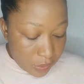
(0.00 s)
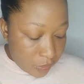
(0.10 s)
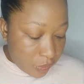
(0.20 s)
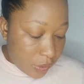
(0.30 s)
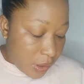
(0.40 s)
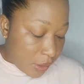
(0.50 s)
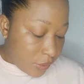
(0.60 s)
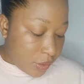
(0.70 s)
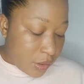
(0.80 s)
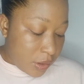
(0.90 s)
So the next
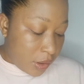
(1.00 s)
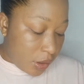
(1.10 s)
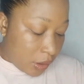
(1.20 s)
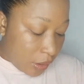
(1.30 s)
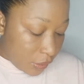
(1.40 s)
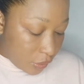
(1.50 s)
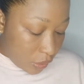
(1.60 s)
thing is